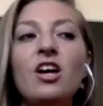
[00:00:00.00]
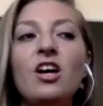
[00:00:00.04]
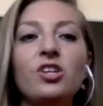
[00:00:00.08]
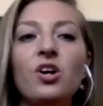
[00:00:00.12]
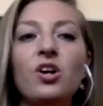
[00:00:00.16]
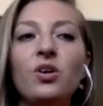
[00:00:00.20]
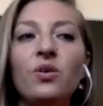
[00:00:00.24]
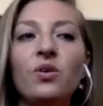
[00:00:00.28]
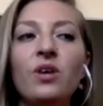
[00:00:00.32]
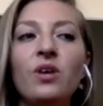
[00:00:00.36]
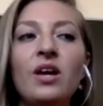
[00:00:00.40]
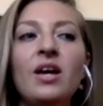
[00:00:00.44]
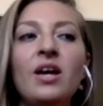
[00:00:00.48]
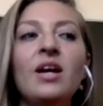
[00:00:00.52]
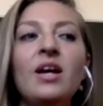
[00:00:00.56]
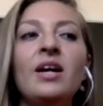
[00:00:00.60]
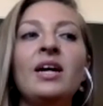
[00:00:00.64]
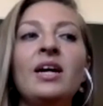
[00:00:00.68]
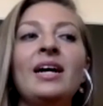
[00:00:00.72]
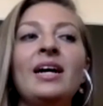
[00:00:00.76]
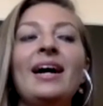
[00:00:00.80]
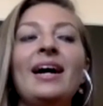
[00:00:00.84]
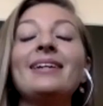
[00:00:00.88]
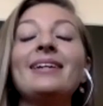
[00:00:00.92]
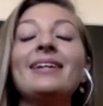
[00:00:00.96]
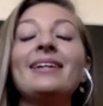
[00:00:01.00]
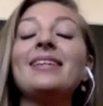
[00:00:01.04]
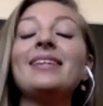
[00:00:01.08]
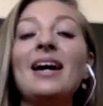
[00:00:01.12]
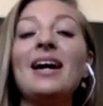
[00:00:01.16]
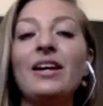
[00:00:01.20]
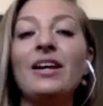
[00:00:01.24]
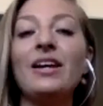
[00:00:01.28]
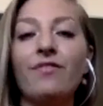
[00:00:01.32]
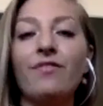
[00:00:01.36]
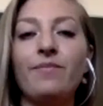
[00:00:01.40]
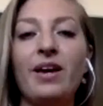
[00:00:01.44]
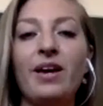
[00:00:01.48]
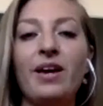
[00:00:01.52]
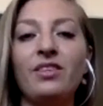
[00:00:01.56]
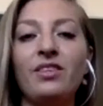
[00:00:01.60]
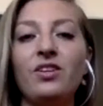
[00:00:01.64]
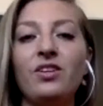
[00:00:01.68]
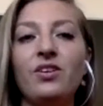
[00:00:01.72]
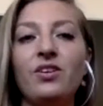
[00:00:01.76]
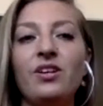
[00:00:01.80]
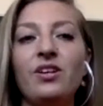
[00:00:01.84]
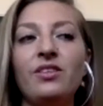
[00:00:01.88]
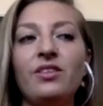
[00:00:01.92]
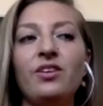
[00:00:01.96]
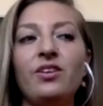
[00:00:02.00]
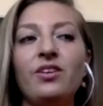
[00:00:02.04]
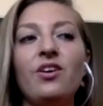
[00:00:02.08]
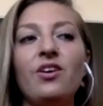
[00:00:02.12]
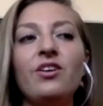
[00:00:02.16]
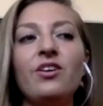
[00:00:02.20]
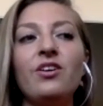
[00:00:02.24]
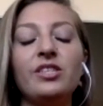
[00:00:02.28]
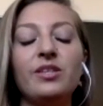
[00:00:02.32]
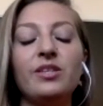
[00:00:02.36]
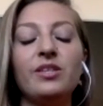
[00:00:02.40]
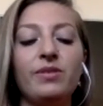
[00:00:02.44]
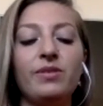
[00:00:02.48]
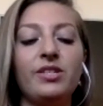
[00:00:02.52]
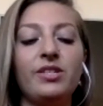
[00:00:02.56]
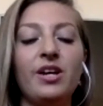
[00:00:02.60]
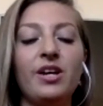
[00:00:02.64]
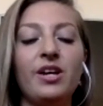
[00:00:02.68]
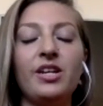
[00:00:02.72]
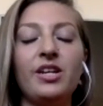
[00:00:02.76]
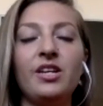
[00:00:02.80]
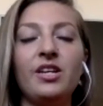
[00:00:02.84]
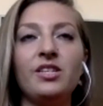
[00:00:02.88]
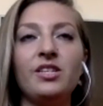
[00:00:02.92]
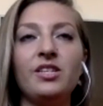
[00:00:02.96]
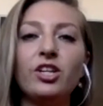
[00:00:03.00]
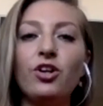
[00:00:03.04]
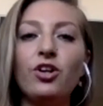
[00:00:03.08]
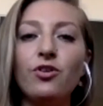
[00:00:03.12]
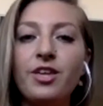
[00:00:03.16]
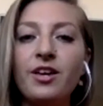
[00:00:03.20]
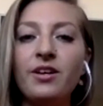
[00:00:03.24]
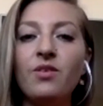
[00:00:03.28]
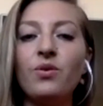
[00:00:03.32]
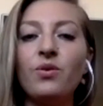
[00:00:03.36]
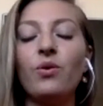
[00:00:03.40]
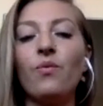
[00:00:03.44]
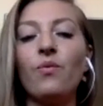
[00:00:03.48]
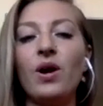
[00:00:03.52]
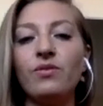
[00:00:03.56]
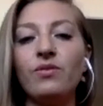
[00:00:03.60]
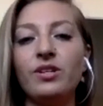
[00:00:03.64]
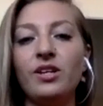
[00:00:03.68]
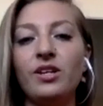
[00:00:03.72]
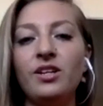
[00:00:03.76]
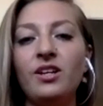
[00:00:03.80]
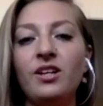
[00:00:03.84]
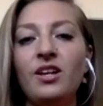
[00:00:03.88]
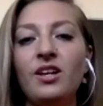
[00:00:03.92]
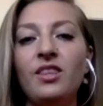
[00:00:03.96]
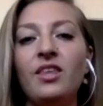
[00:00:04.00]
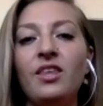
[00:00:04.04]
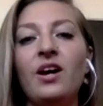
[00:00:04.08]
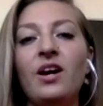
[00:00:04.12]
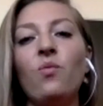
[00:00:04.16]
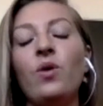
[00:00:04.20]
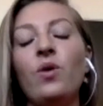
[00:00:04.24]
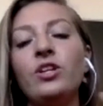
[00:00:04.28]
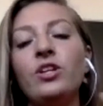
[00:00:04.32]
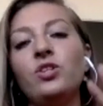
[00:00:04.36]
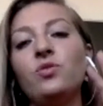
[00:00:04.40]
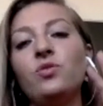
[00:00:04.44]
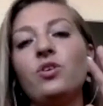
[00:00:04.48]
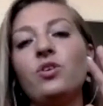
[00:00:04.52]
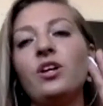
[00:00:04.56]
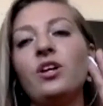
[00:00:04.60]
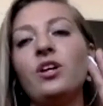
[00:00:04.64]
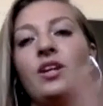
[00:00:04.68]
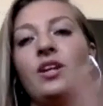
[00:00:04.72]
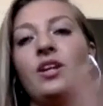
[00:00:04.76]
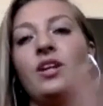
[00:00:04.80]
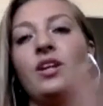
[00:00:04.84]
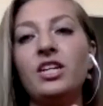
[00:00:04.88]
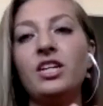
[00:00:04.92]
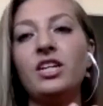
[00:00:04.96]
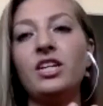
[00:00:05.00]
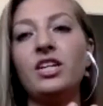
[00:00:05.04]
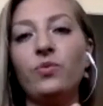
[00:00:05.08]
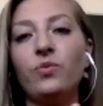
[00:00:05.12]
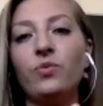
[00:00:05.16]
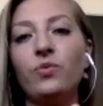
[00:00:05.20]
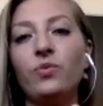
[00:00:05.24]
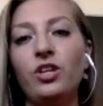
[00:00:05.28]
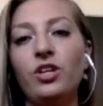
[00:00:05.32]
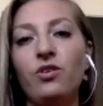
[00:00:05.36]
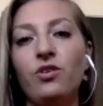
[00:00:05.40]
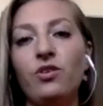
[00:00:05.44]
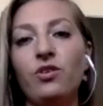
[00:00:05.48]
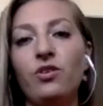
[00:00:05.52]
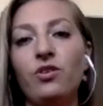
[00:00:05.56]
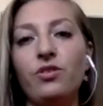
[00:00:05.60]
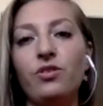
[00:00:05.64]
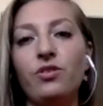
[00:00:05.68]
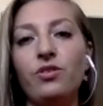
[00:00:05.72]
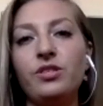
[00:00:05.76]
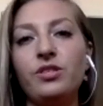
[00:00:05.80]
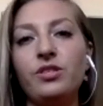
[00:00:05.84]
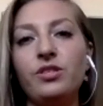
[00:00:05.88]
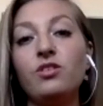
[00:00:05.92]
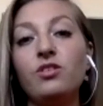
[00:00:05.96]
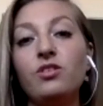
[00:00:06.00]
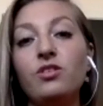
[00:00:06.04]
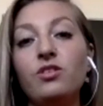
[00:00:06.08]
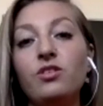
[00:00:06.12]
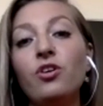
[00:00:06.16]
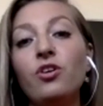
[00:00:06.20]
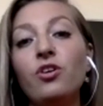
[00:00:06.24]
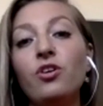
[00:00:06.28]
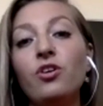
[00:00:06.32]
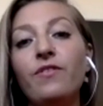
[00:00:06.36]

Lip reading: Aside from that, there are some studies that when you connect with the Earth's surface,